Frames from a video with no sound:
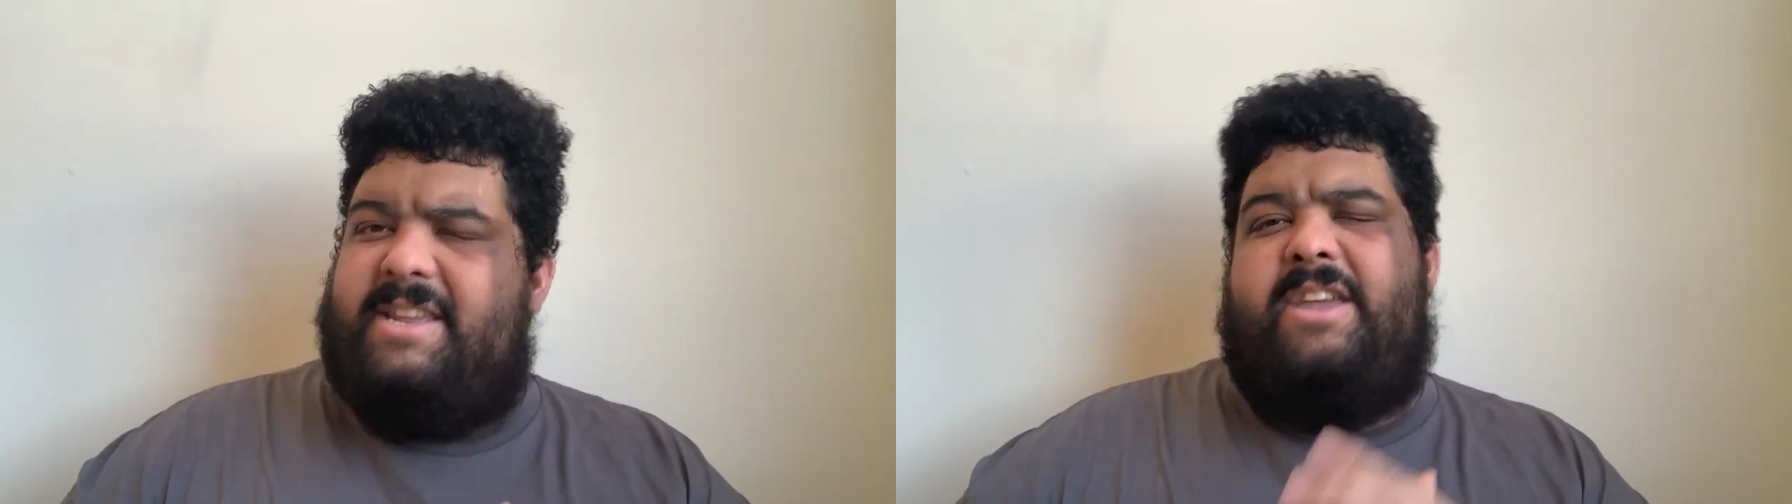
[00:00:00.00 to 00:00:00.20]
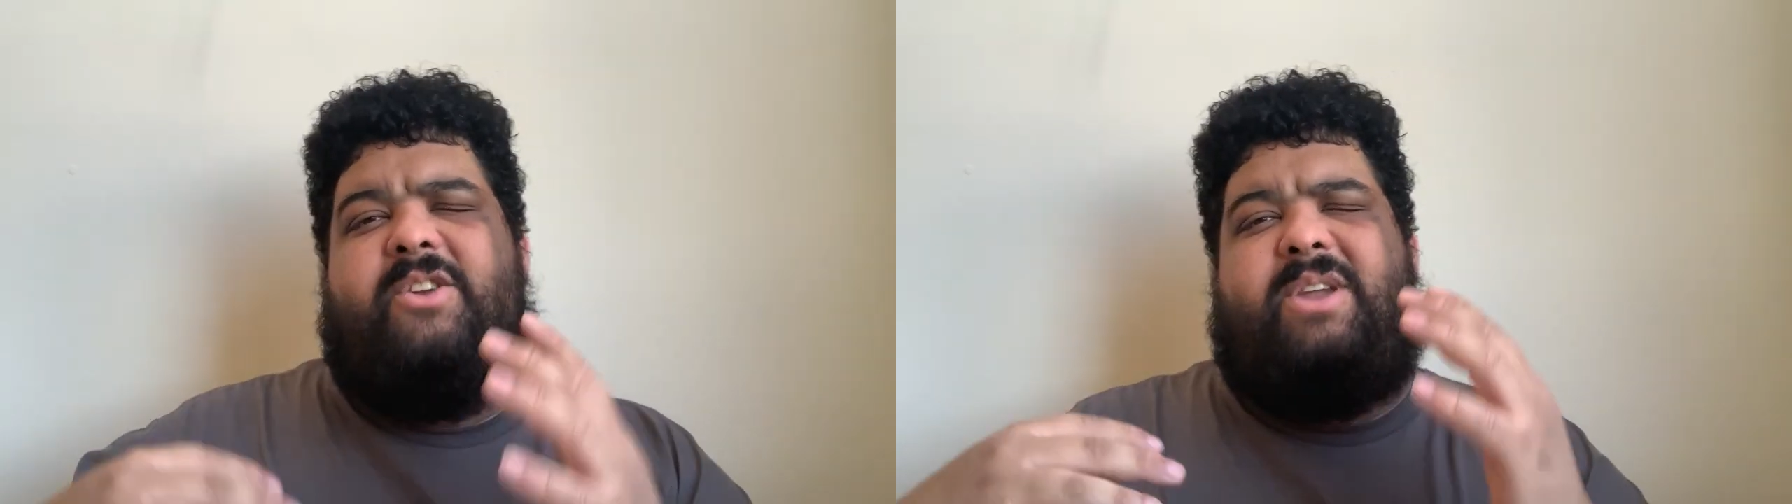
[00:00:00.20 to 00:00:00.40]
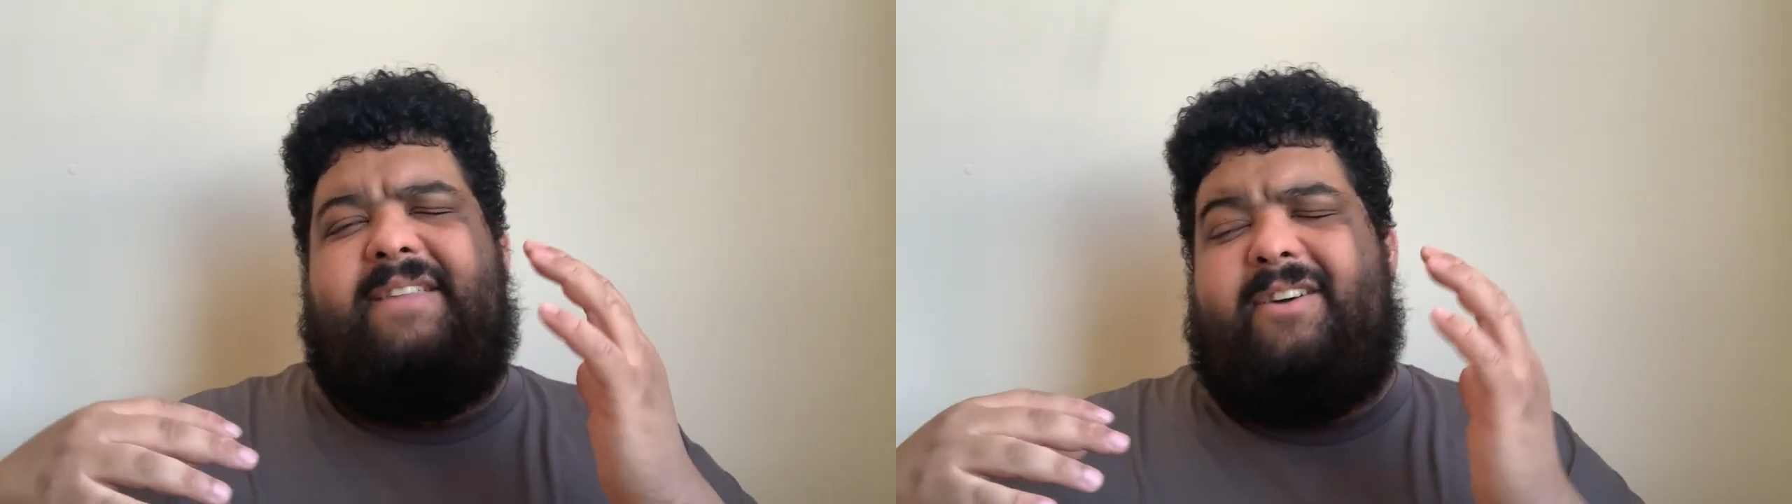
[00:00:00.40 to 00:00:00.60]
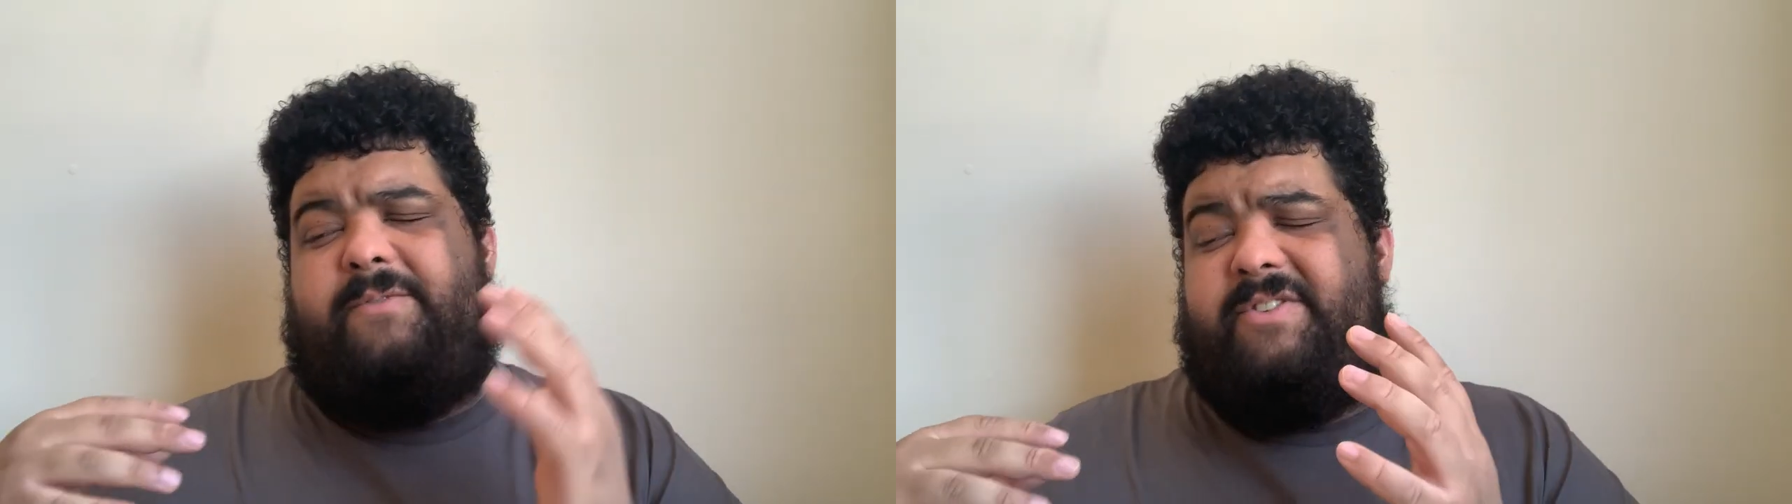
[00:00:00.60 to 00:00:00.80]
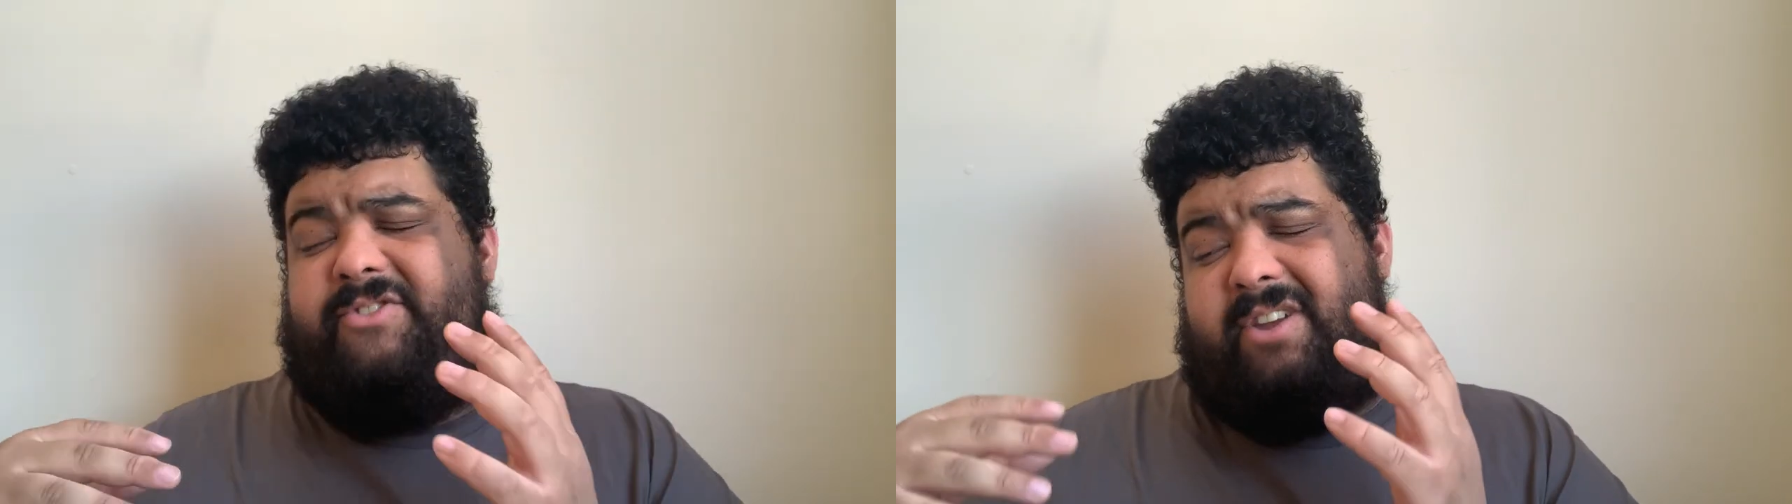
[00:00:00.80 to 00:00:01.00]
You can't tell
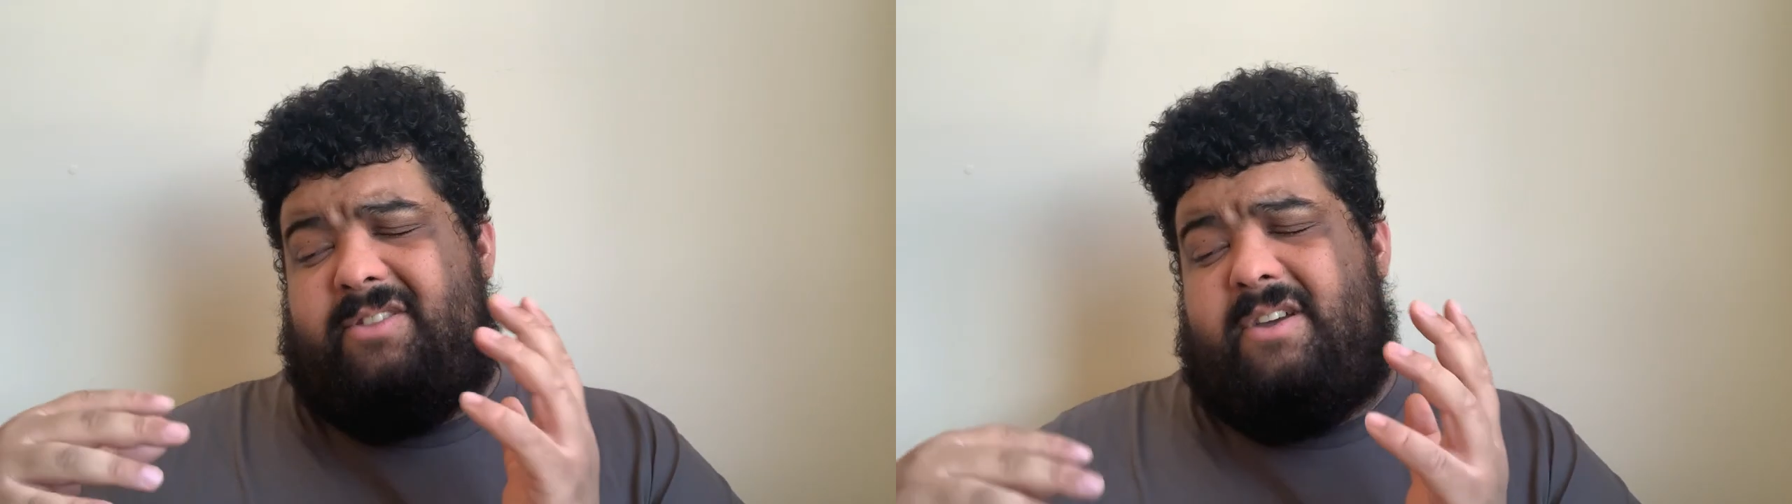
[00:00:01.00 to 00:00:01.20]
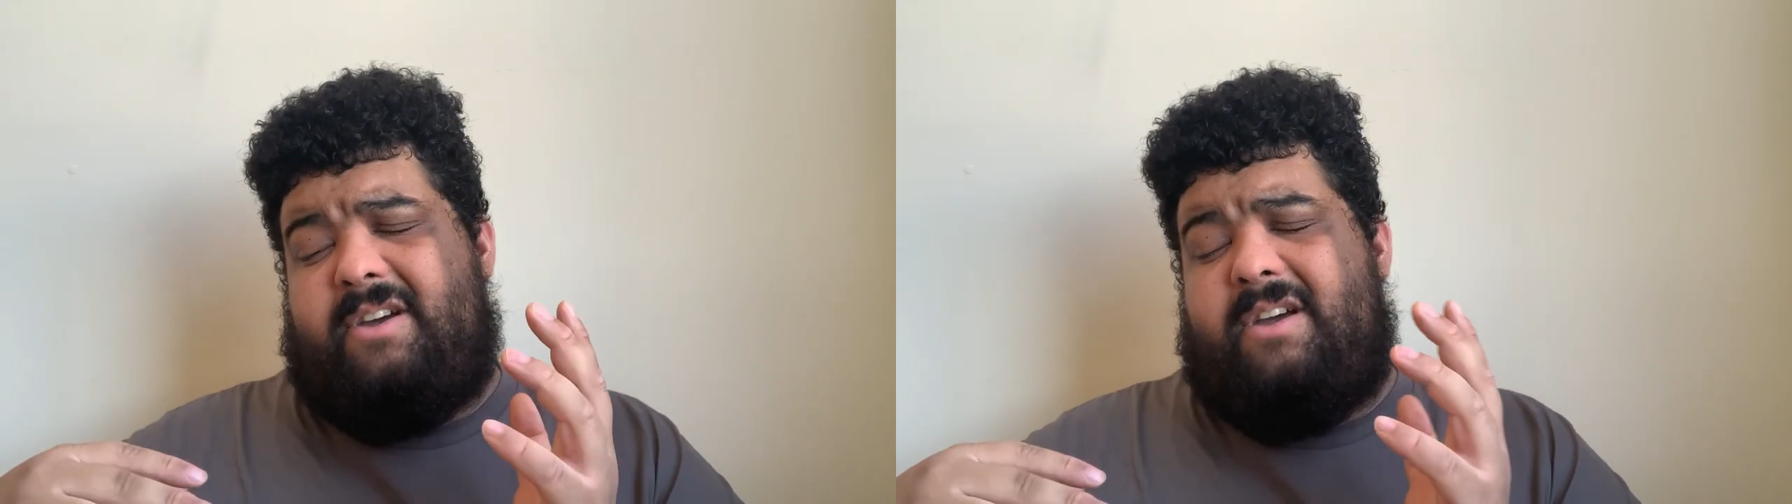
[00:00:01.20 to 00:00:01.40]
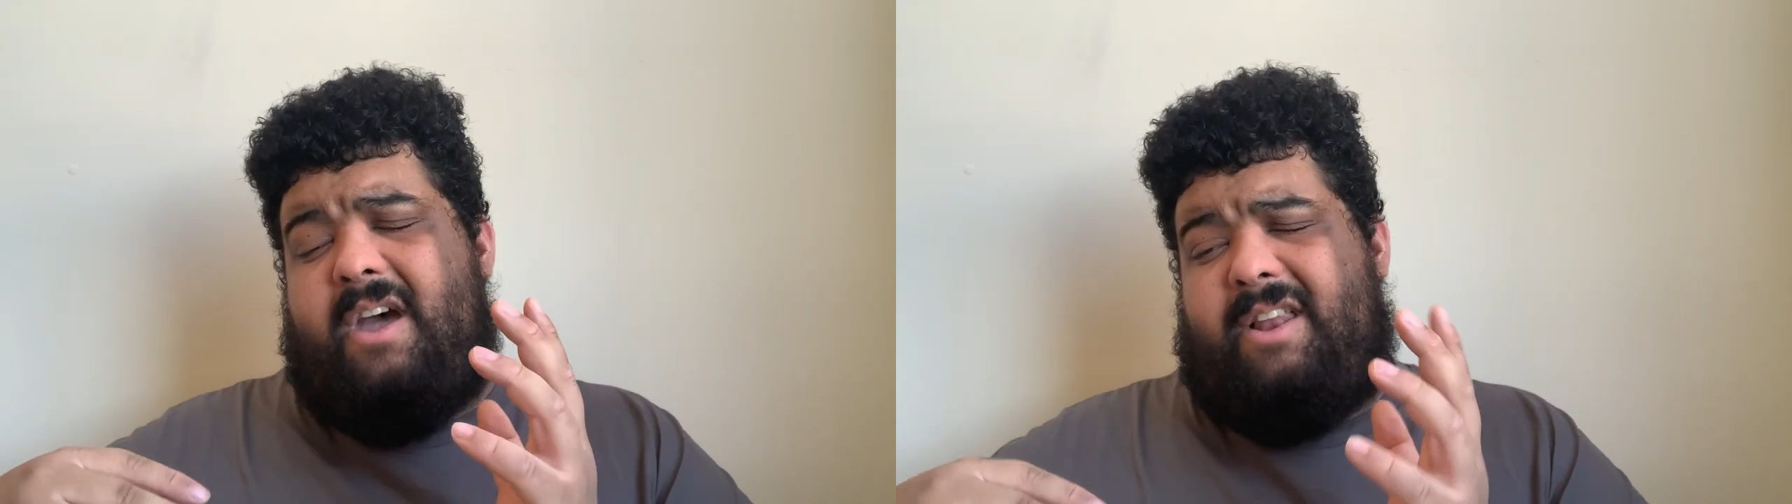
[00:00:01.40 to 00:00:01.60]
if this is like a